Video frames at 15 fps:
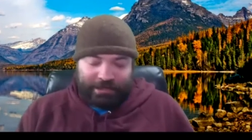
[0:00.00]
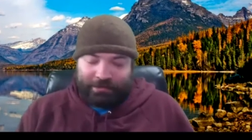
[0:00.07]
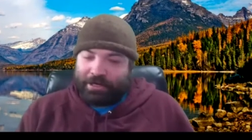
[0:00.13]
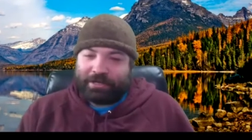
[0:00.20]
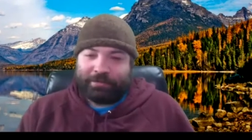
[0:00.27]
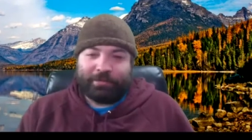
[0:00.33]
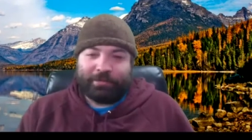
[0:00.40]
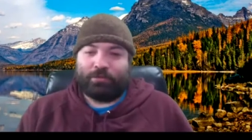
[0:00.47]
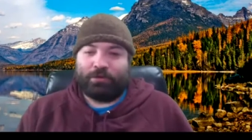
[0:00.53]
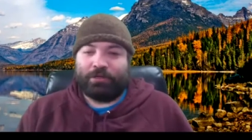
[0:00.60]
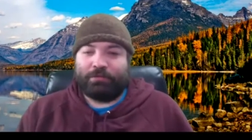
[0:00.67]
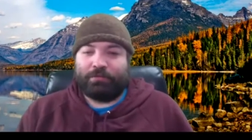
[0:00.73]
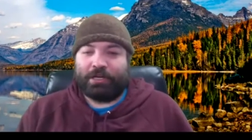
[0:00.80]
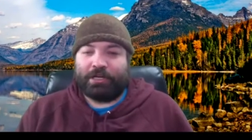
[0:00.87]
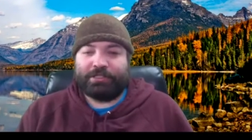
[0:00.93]
recommend
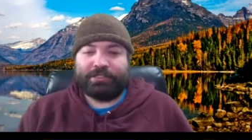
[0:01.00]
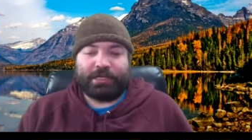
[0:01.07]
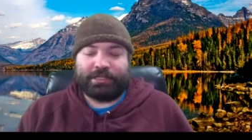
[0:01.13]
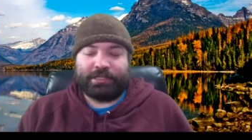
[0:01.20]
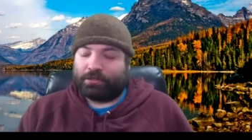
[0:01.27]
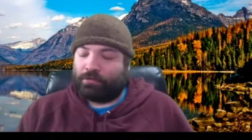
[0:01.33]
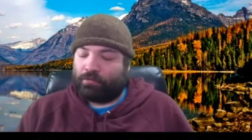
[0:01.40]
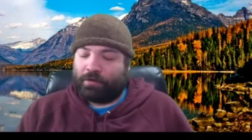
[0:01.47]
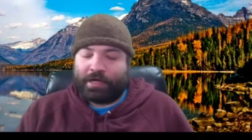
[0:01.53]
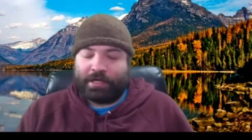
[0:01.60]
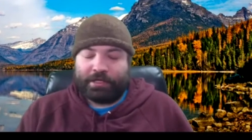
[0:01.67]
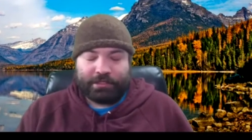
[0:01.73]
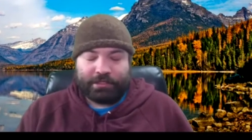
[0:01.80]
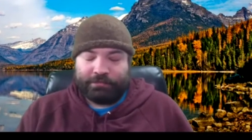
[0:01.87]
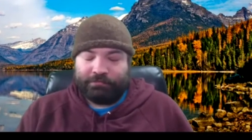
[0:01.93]
WordPress as a
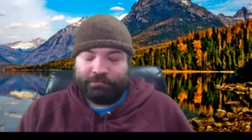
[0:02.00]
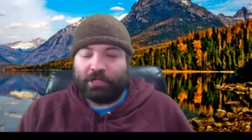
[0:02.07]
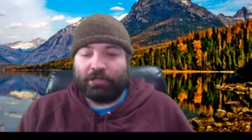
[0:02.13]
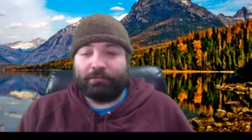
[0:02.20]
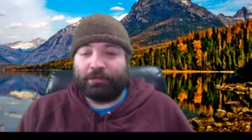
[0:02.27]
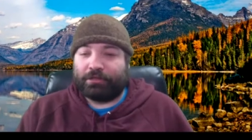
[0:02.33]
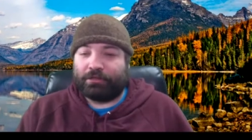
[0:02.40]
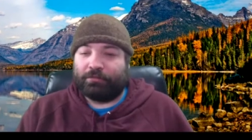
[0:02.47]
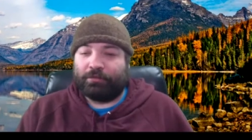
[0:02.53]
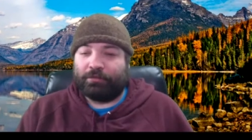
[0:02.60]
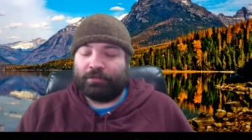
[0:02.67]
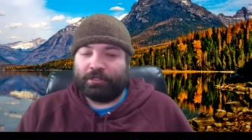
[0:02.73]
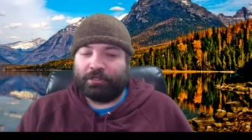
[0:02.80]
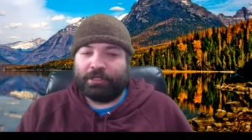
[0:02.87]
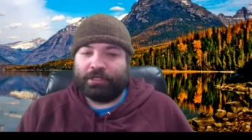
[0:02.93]
great development
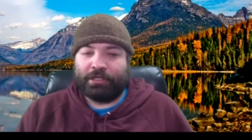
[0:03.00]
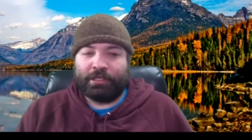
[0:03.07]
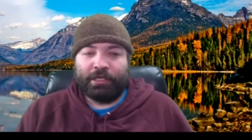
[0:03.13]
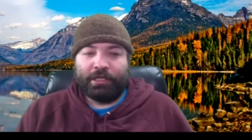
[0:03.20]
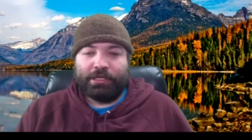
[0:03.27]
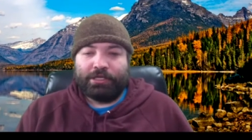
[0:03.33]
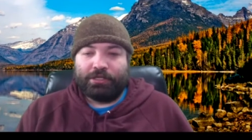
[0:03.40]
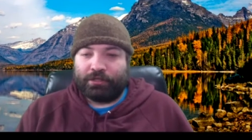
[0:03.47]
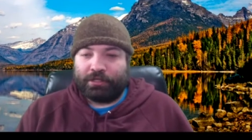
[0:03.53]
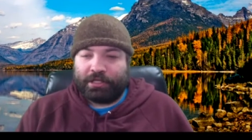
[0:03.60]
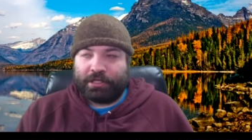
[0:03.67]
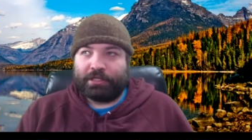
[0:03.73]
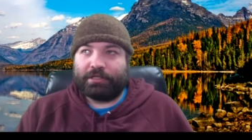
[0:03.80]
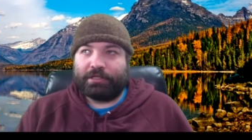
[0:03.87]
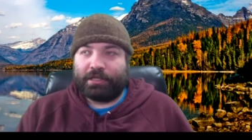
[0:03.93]
community. You can
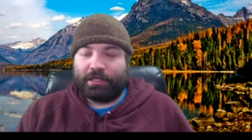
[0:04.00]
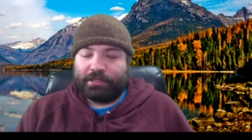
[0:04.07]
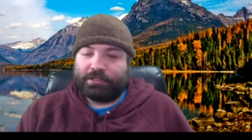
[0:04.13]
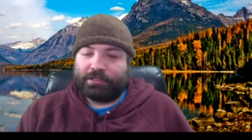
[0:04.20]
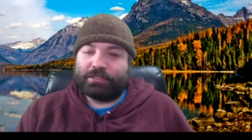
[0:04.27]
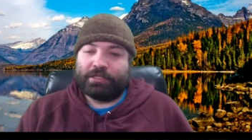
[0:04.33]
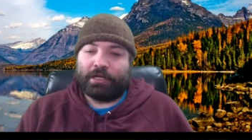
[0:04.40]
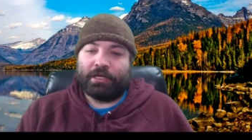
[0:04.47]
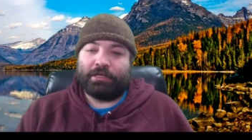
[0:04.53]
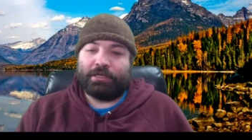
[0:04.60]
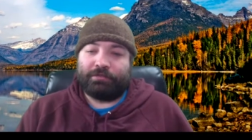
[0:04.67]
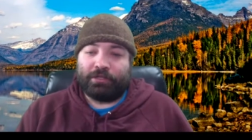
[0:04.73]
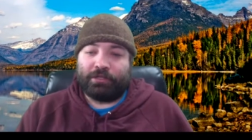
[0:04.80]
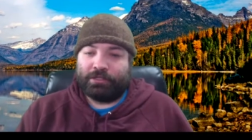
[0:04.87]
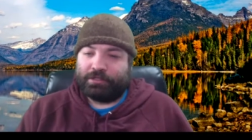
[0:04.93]
get things done
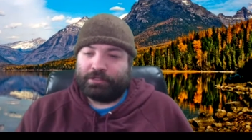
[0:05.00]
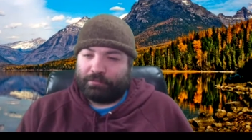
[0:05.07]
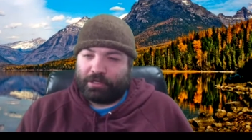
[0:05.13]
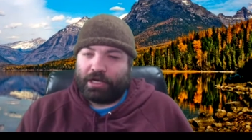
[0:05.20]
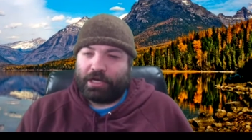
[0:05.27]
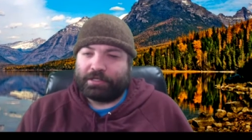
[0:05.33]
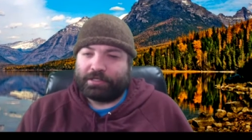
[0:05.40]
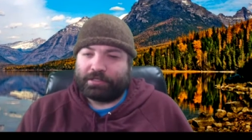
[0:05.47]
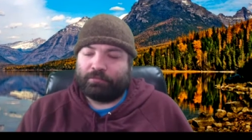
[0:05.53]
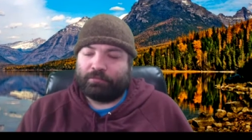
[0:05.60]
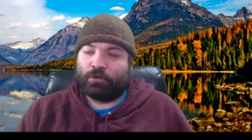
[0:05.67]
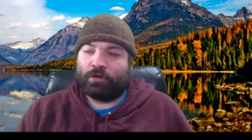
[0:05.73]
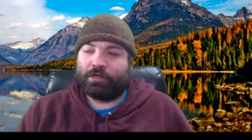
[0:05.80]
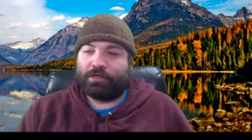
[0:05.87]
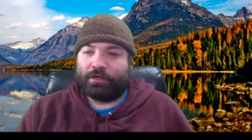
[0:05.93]
if you need some custom
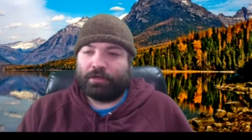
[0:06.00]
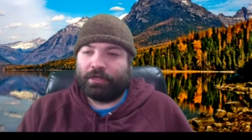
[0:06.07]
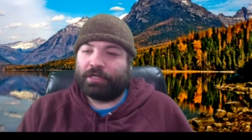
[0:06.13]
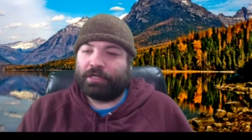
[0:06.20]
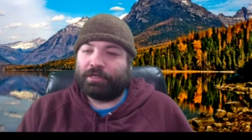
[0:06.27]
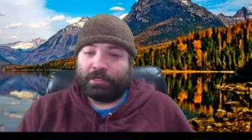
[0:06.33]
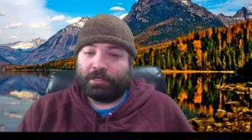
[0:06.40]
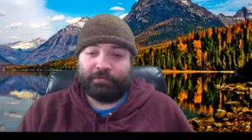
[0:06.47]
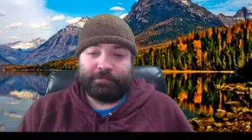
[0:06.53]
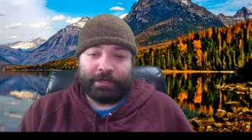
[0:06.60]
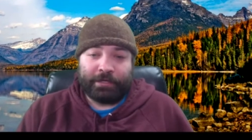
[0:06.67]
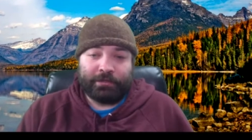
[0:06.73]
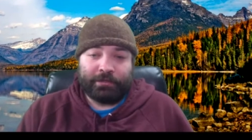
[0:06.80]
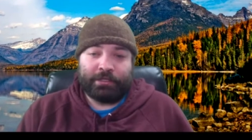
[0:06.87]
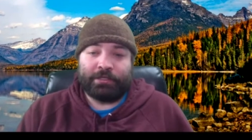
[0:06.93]
work. You can get it done
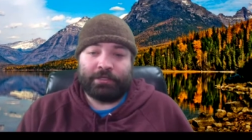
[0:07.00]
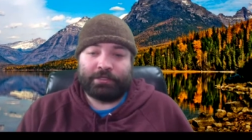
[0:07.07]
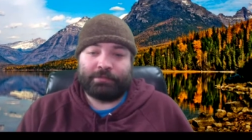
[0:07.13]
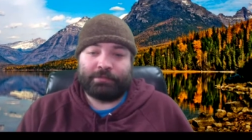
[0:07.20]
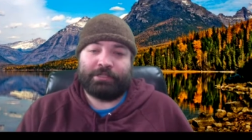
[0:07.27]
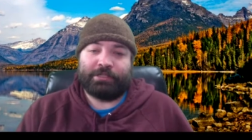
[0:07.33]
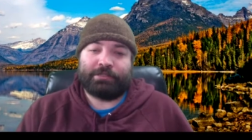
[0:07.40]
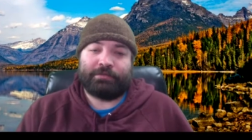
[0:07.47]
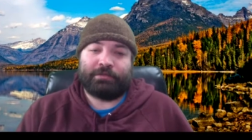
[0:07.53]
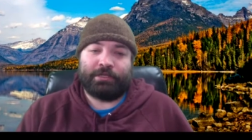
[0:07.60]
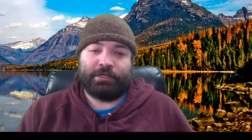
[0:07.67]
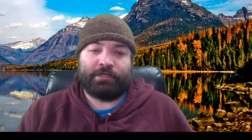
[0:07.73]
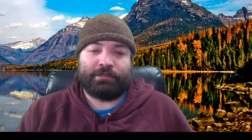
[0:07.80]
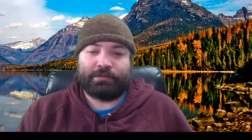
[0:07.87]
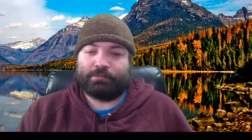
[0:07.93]
fairly
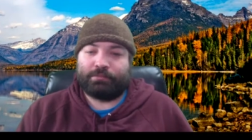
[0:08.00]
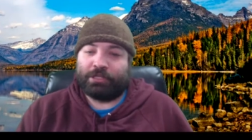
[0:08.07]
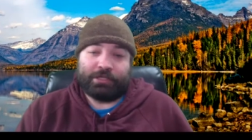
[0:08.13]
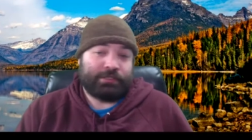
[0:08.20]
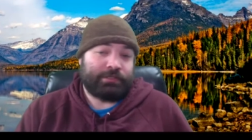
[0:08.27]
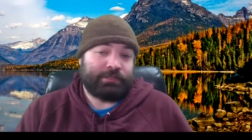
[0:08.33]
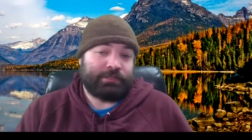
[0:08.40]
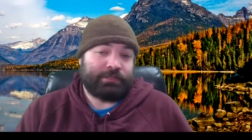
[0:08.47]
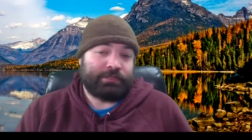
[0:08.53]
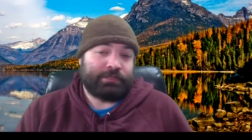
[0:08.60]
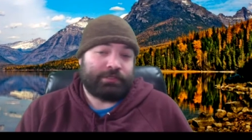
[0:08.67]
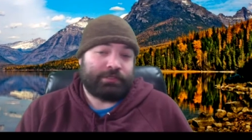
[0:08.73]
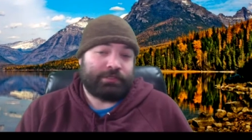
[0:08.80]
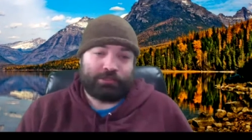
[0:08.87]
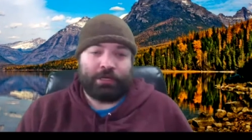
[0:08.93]
inexpensively. Because there's
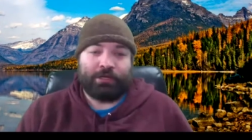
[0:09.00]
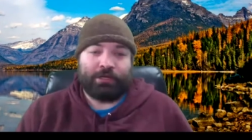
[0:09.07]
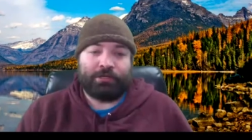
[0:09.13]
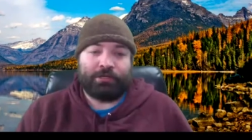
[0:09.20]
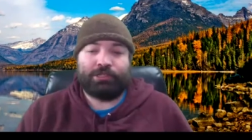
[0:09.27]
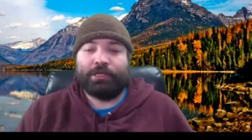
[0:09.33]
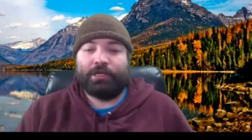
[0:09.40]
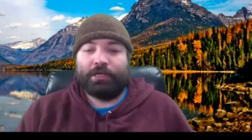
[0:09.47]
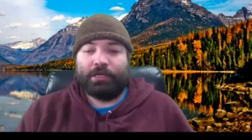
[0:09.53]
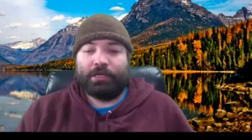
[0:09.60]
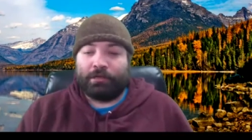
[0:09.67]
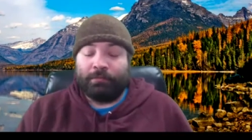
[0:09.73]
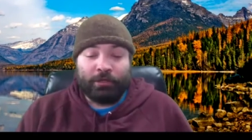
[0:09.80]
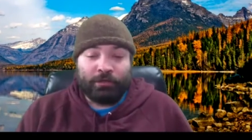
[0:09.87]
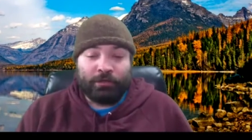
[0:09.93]
such a large
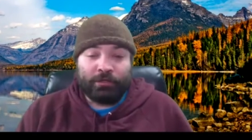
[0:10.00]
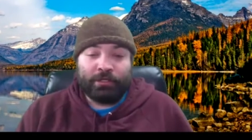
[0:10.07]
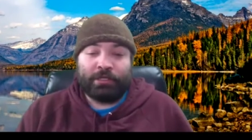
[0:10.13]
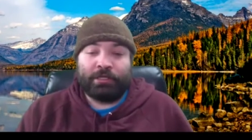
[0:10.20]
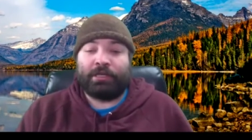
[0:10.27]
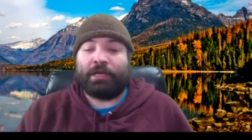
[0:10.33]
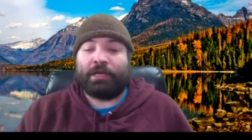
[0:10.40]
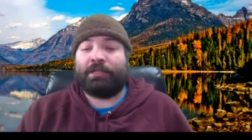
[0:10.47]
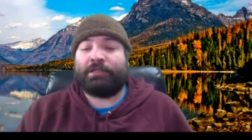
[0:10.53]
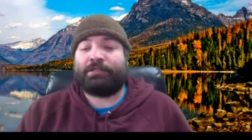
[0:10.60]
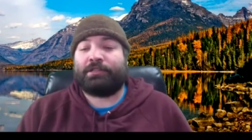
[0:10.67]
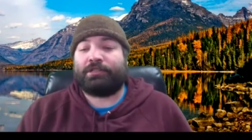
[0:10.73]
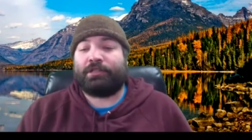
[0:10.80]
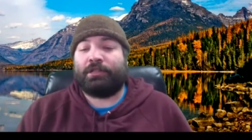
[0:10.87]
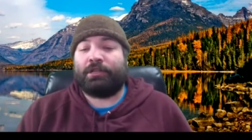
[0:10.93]
community,
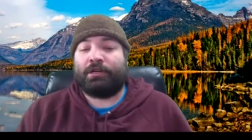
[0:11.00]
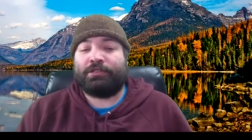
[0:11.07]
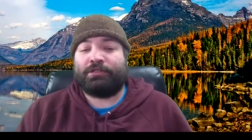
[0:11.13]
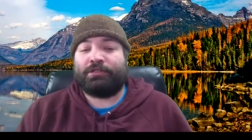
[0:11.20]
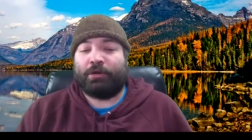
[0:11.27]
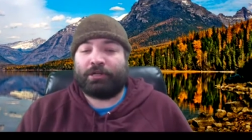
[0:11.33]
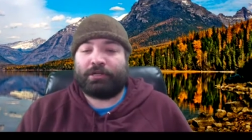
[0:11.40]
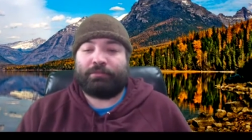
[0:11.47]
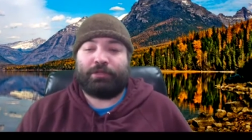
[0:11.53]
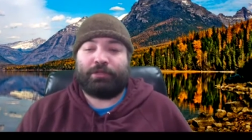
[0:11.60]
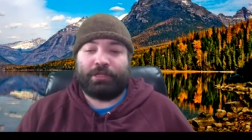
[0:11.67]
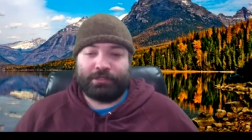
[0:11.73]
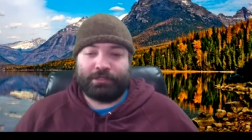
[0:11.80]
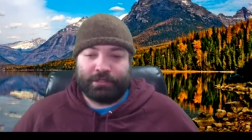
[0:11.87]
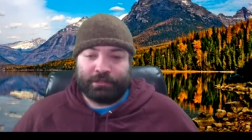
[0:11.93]
such a large
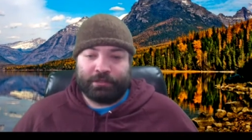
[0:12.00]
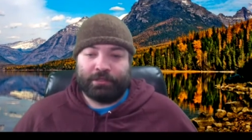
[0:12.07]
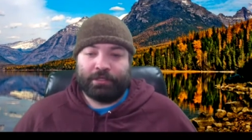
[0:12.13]
marketplace and